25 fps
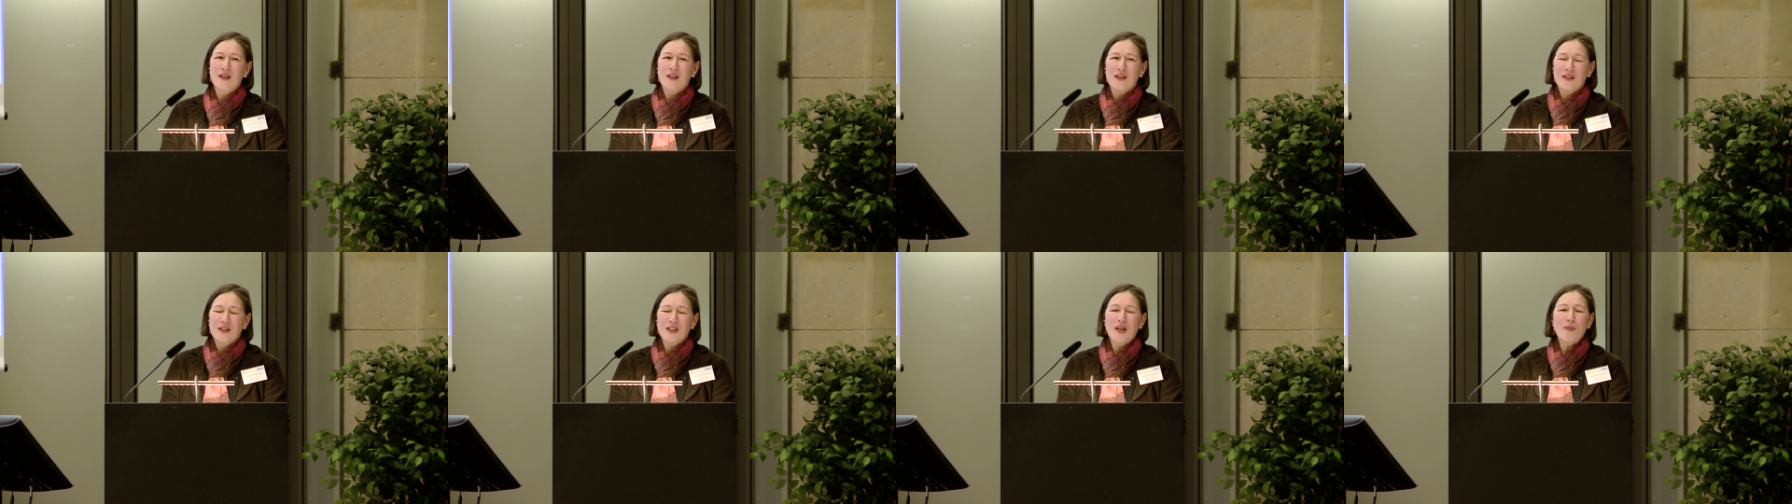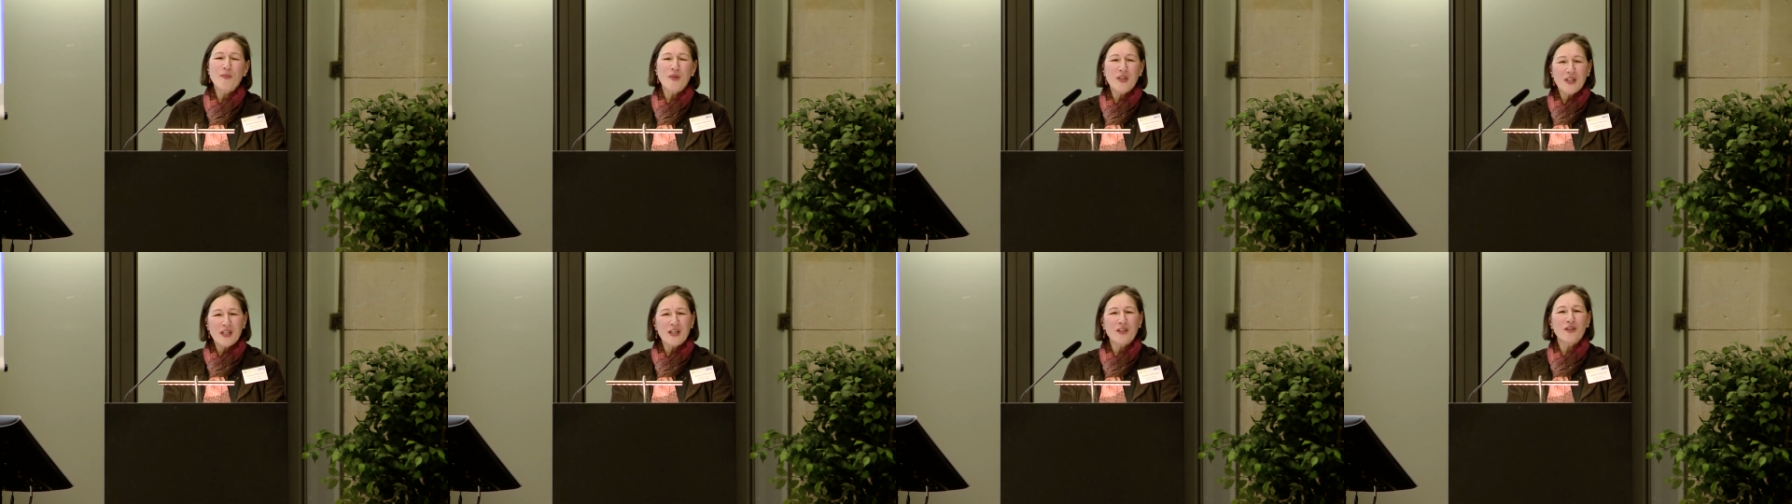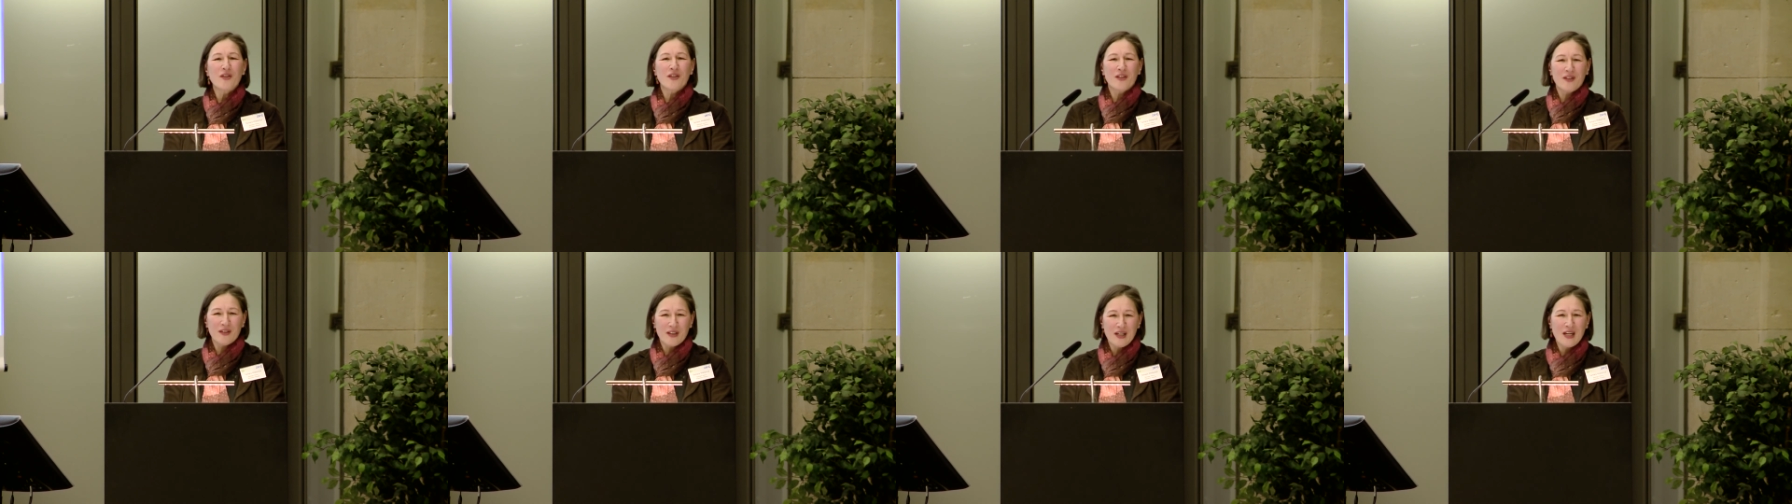something
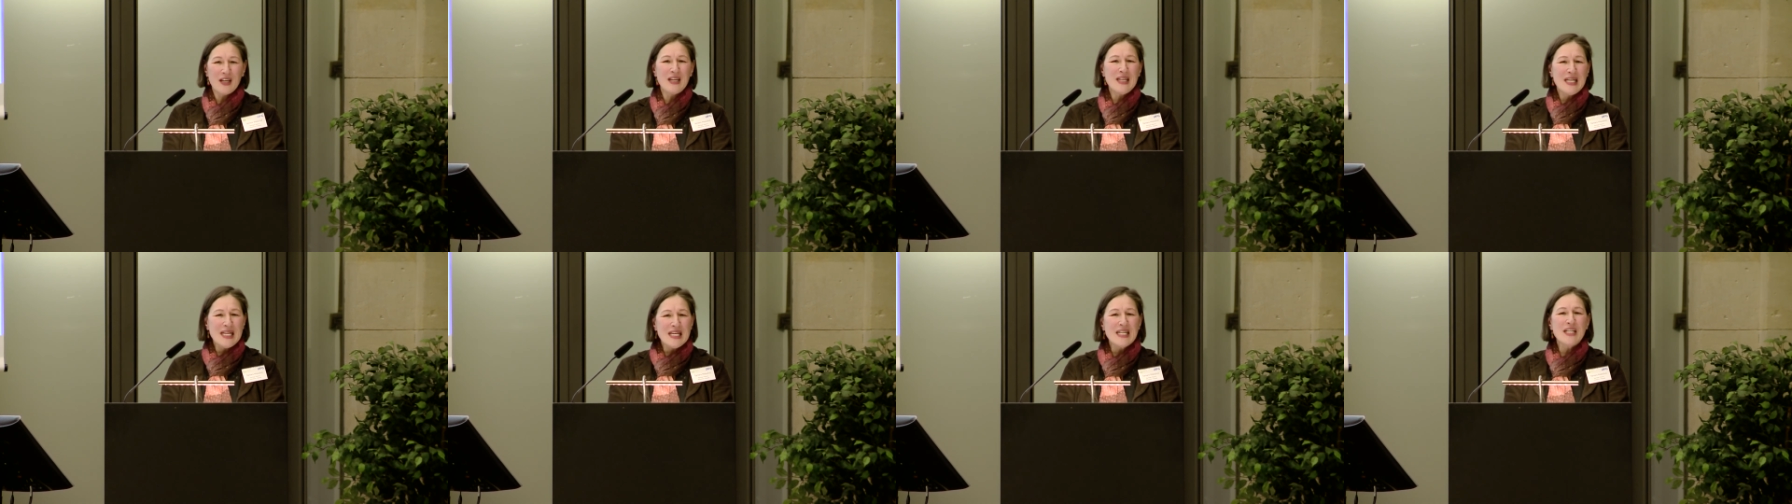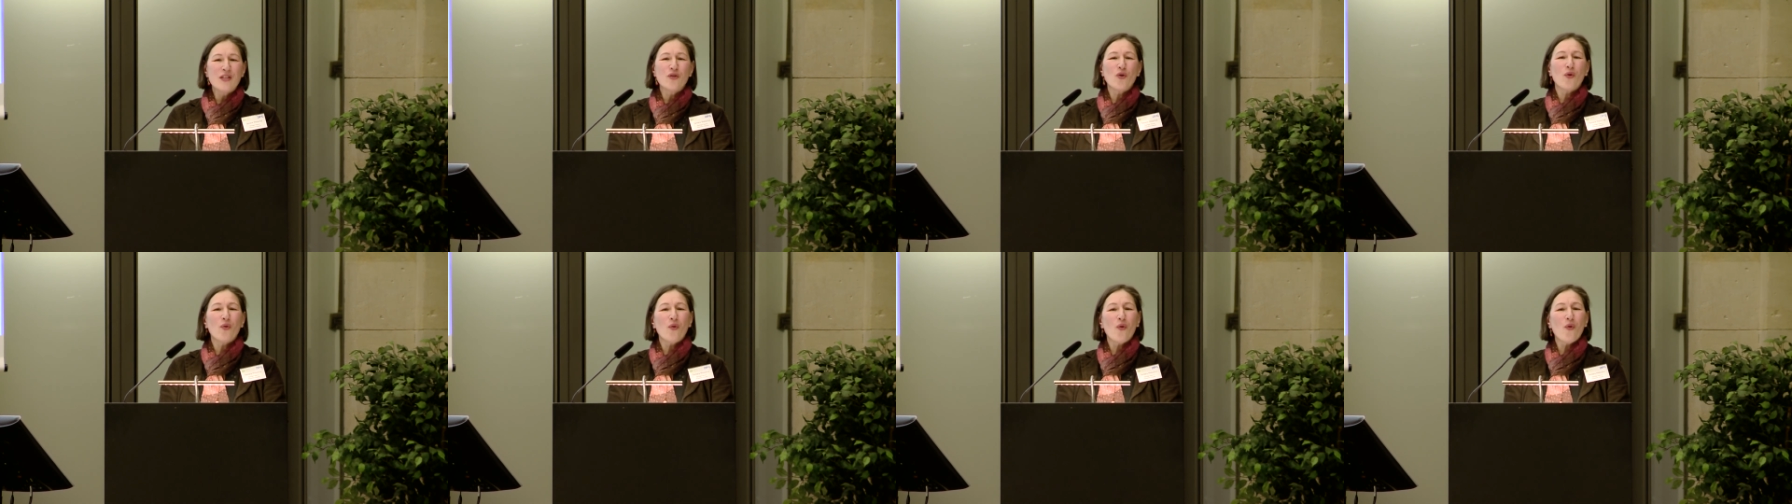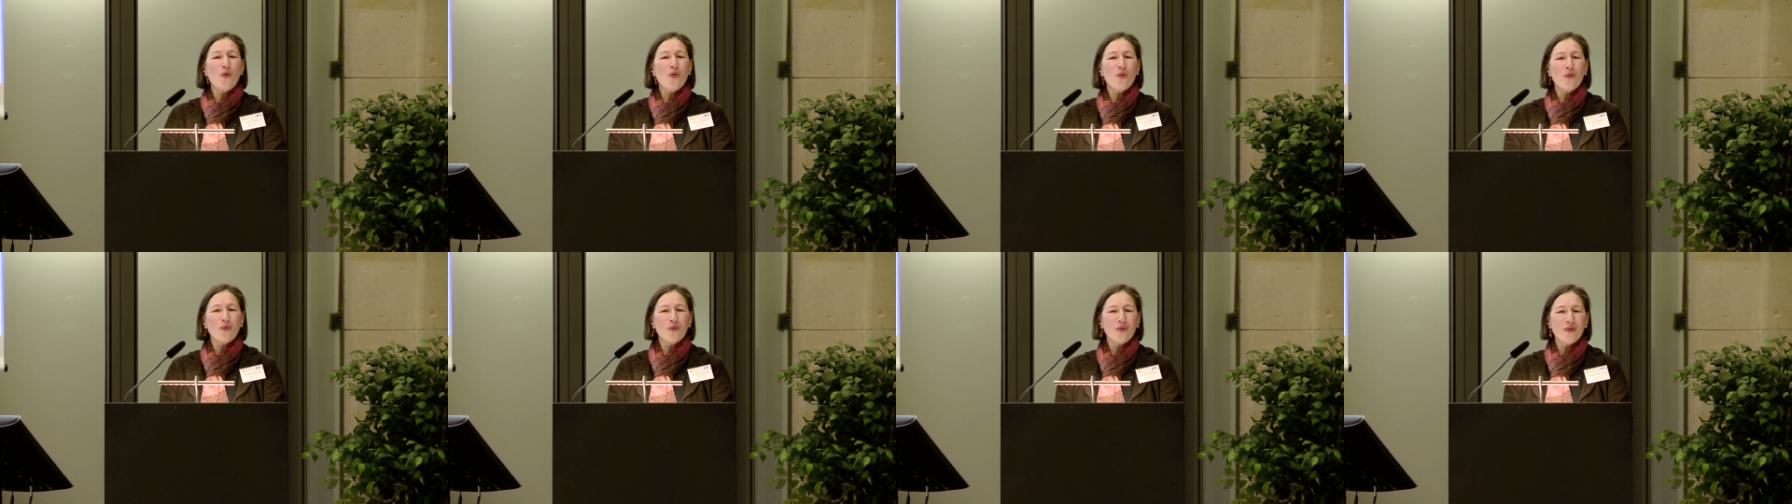that's indeed
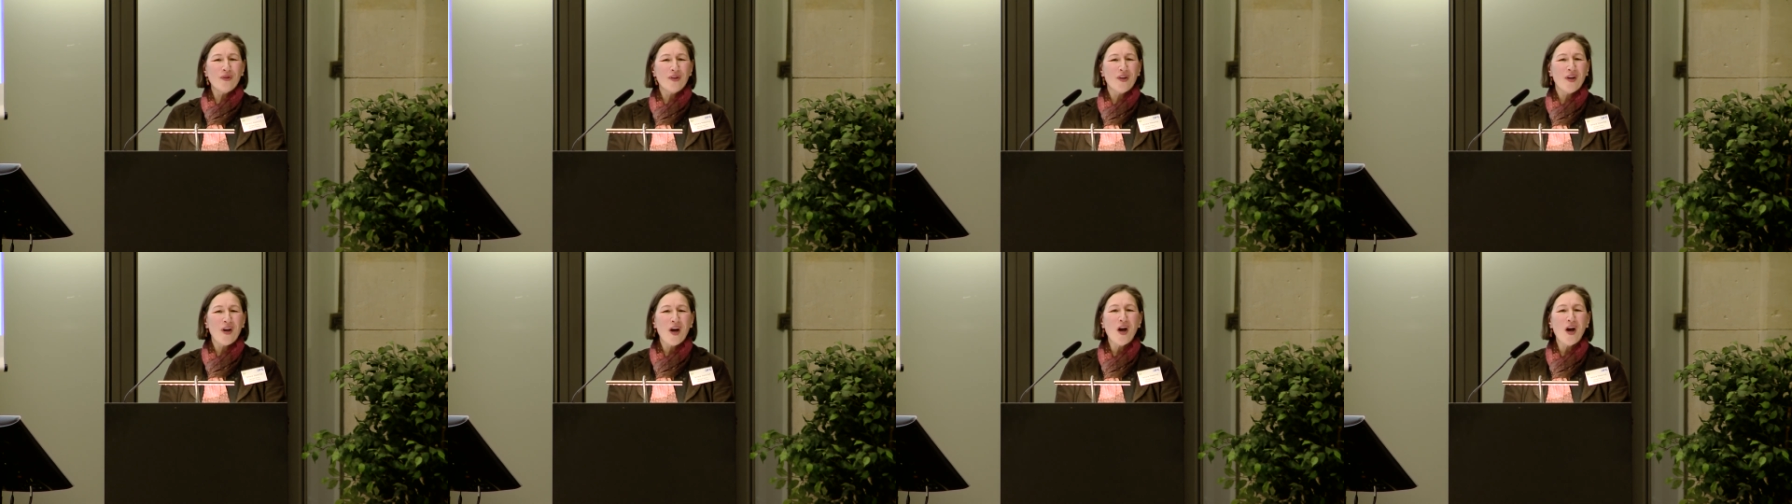on